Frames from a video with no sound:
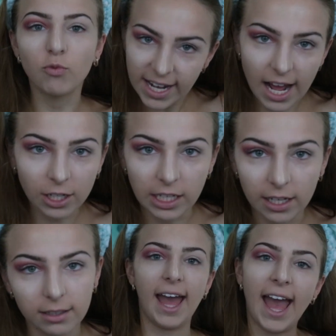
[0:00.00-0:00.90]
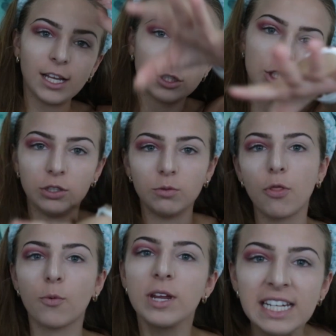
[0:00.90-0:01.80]
right on you, at you,
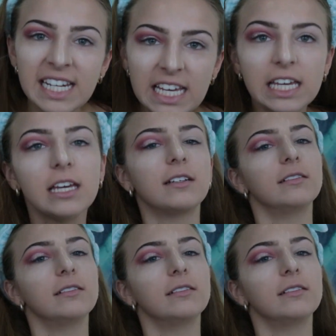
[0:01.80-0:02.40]
3D.